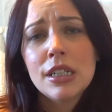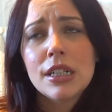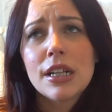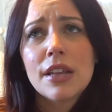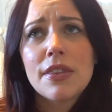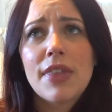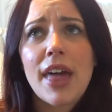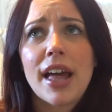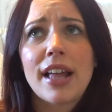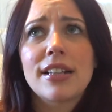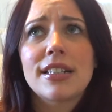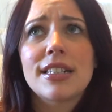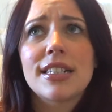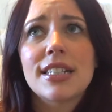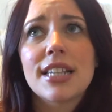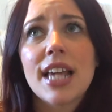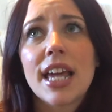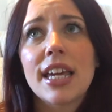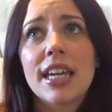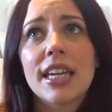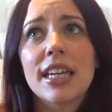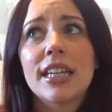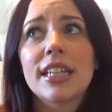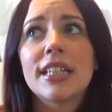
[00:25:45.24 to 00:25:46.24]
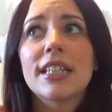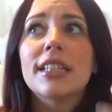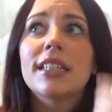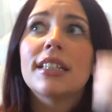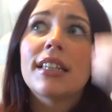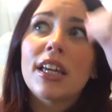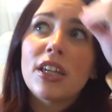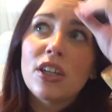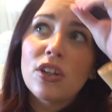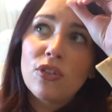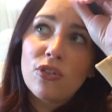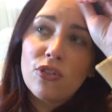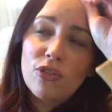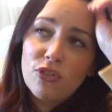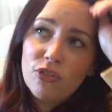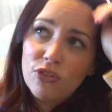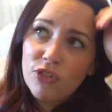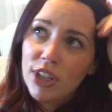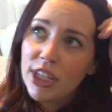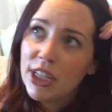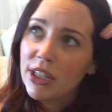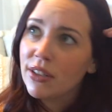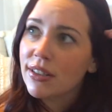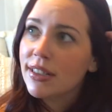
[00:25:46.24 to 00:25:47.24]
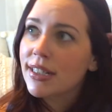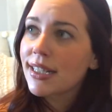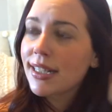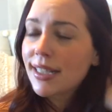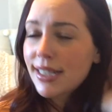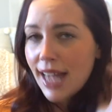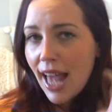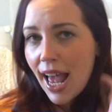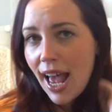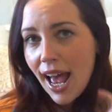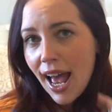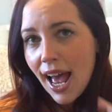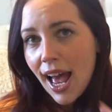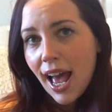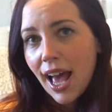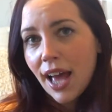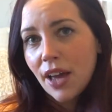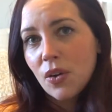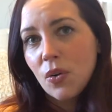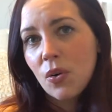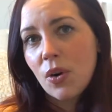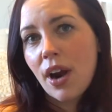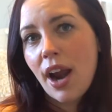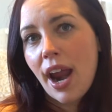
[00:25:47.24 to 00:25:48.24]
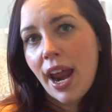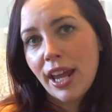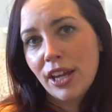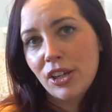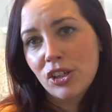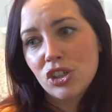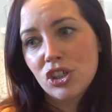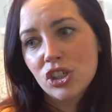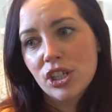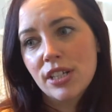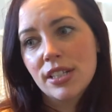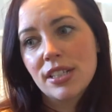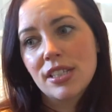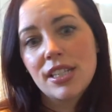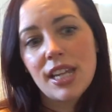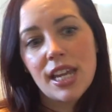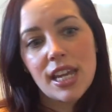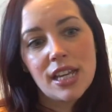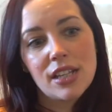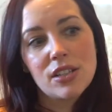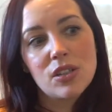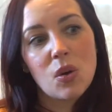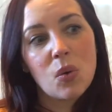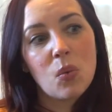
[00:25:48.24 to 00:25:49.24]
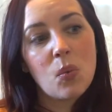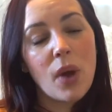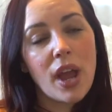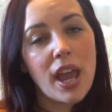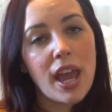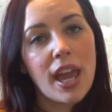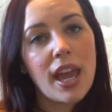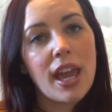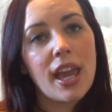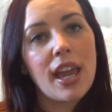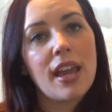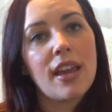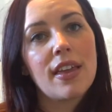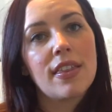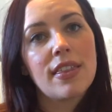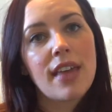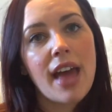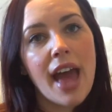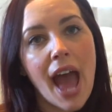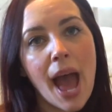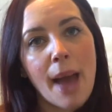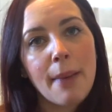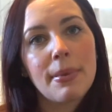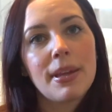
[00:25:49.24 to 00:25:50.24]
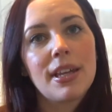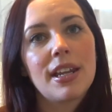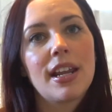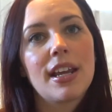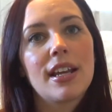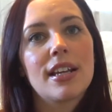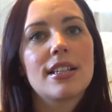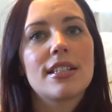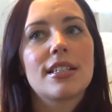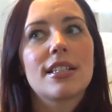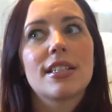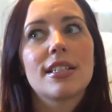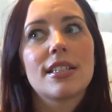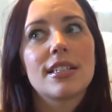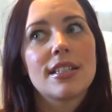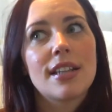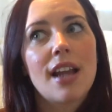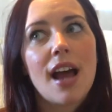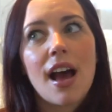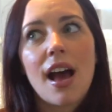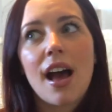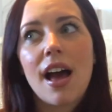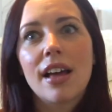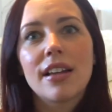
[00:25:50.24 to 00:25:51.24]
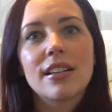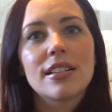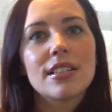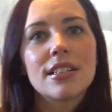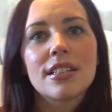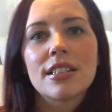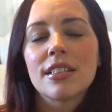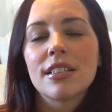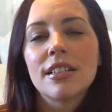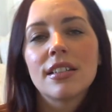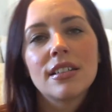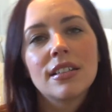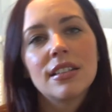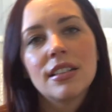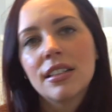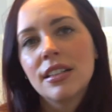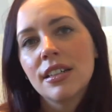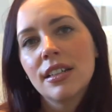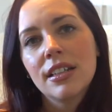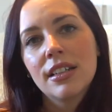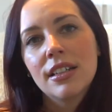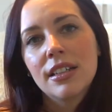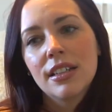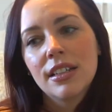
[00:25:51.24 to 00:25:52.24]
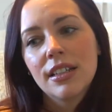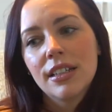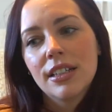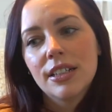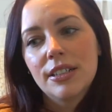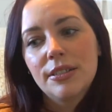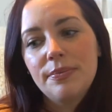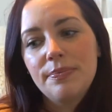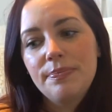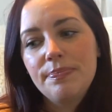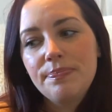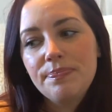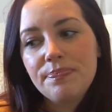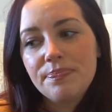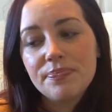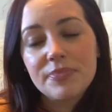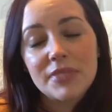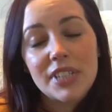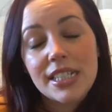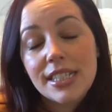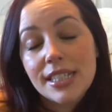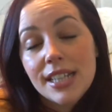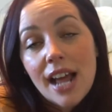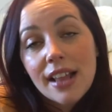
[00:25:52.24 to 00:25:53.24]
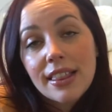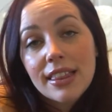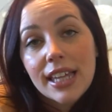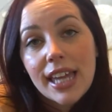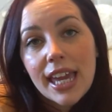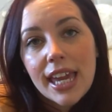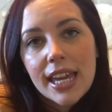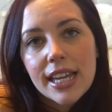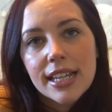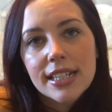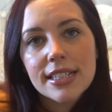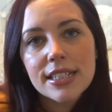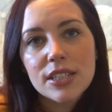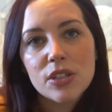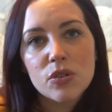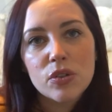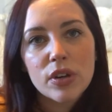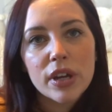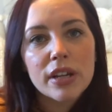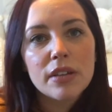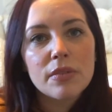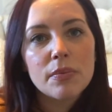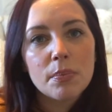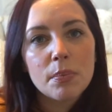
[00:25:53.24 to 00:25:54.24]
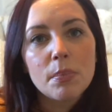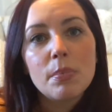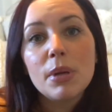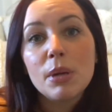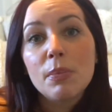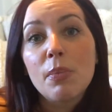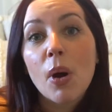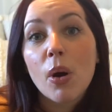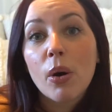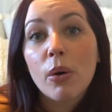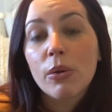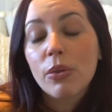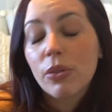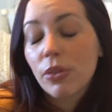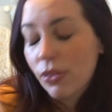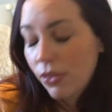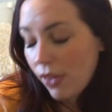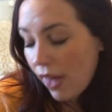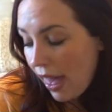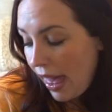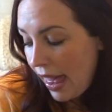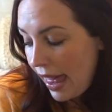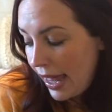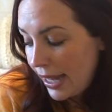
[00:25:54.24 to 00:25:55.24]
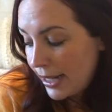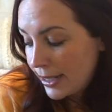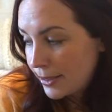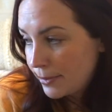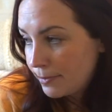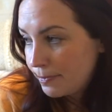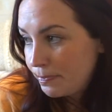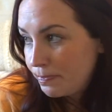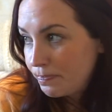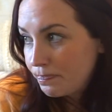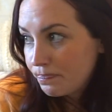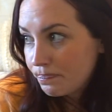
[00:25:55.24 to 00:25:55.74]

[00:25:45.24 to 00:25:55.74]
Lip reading: that saying that you feel sad or anxious takes away the happiness is not it's not the case. You can be both, and